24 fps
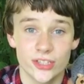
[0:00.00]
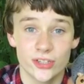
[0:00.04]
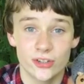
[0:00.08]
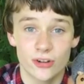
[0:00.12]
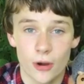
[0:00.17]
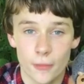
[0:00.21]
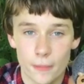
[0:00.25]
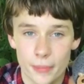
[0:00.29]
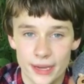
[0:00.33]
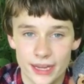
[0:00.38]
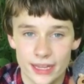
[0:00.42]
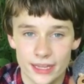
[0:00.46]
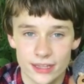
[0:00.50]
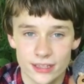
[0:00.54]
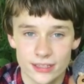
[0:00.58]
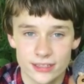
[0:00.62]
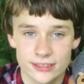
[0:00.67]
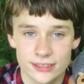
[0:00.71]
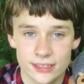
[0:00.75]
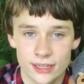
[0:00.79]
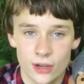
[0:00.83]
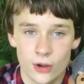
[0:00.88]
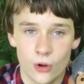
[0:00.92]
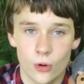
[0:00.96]

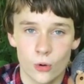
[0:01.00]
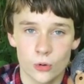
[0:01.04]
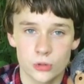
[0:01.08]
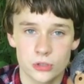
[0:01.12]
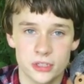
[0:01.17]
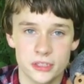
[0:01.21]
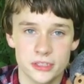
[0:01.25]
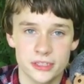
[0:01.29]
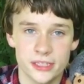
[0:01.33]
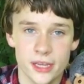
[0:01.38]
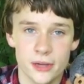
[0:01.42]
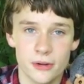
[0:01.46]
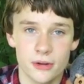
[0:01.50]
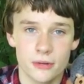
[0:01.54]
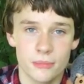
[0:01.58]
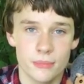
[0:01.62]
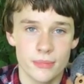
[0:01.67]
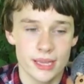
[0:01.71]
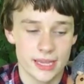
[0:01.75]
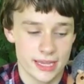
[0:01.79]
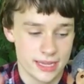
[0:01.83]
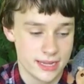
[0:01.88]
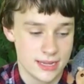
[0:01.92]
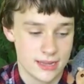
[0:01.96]
europaeus, or to you and
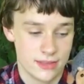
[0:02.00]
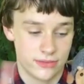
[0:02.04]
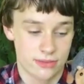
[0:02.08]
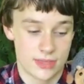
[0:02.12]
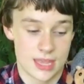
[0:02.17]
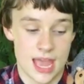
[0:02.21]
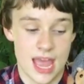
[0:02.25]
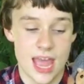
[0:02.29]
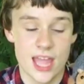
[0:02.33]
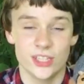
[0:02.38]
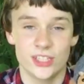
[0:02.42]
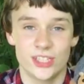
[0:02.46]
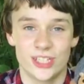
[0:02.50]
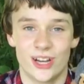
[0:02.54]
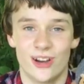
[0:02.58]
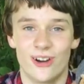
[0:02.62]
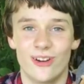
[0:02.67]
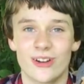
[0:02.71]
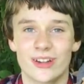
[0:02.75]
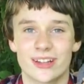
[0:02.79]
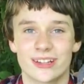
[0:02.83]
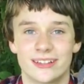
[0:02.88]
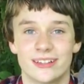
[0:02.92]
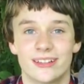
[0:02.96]
me, the
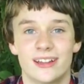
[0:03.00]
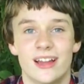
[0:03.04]
hedgehog,